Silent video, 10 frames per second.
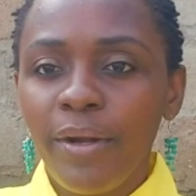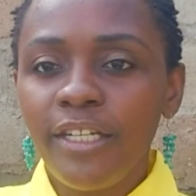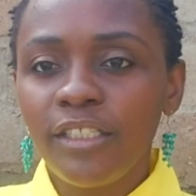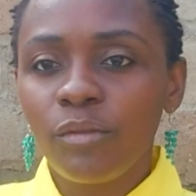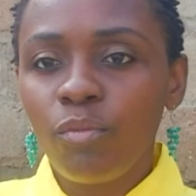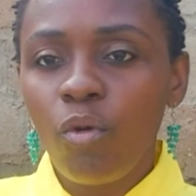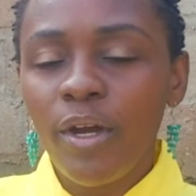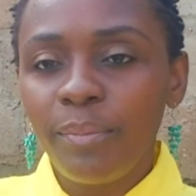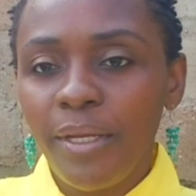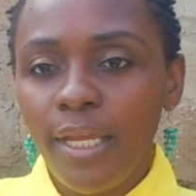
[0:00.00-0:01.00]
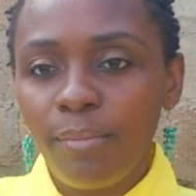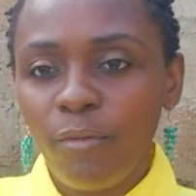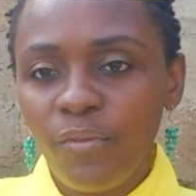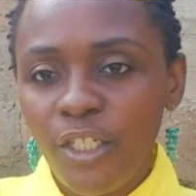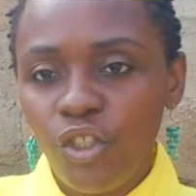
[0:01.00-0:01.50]
brings more what became
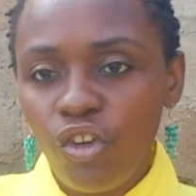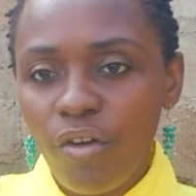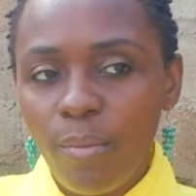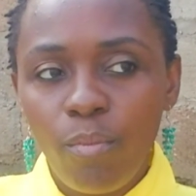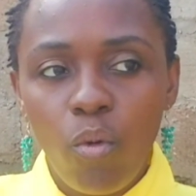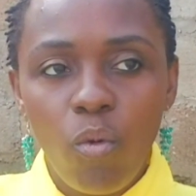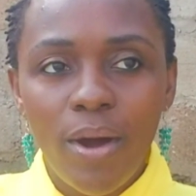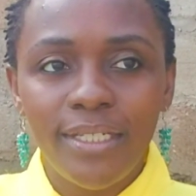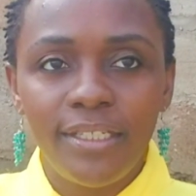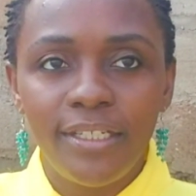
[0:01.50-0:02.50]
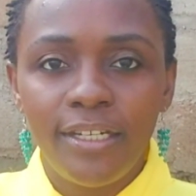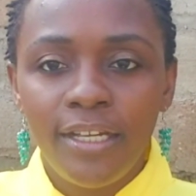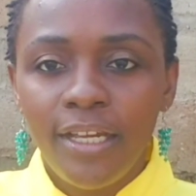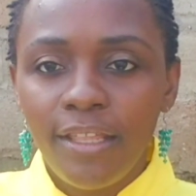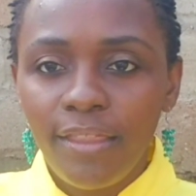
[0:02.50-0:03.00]
of the cherub who wanted
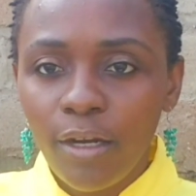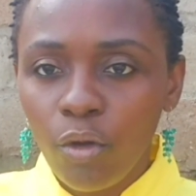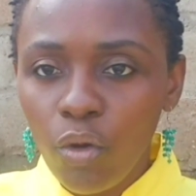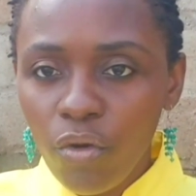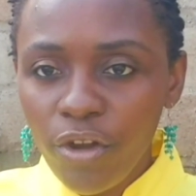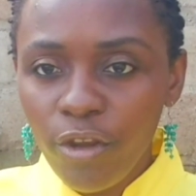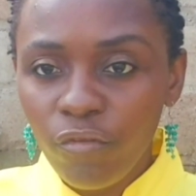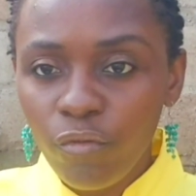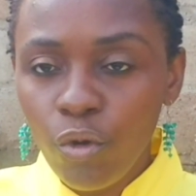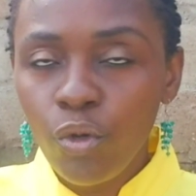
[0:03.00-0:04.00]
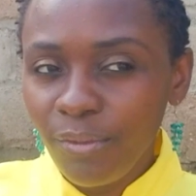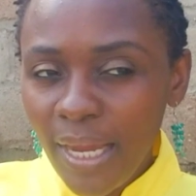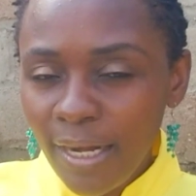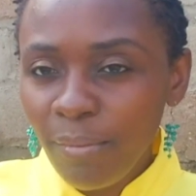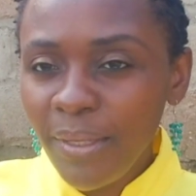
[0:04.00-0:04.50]
the glory of God. We
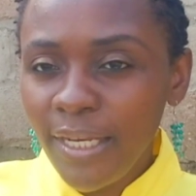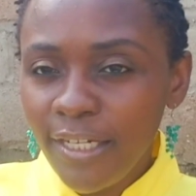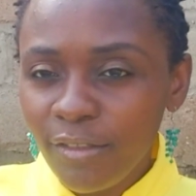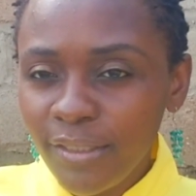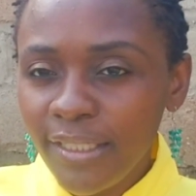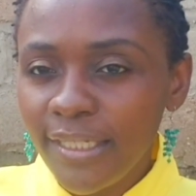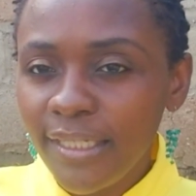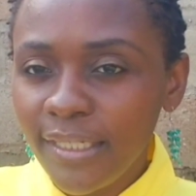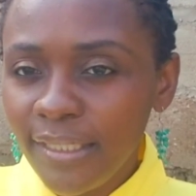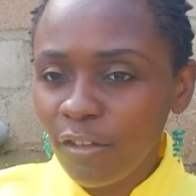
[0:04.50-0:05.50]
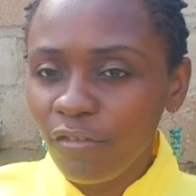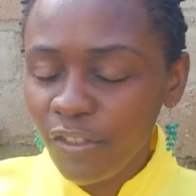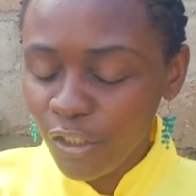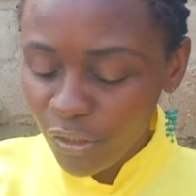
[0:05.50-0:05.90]
are now beginning to see the selfish